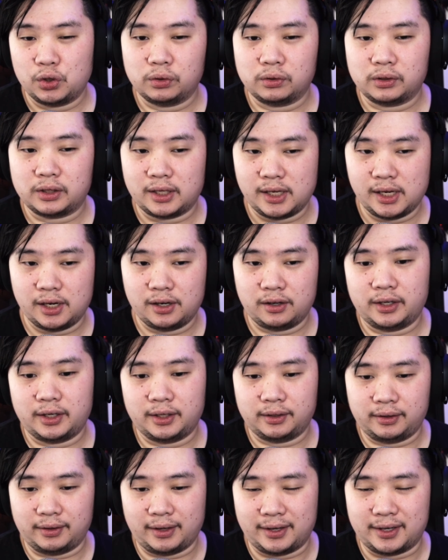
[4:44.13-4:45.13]
and you'll
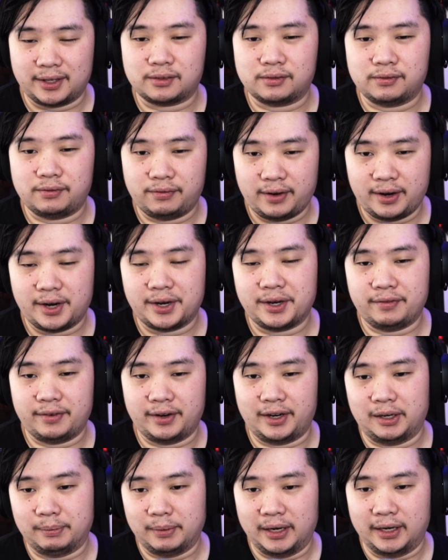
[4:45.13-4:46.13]
hear it, and it's
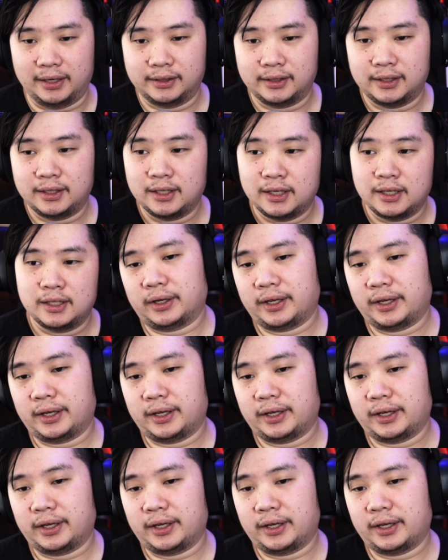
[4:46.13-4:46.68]
very, very bad.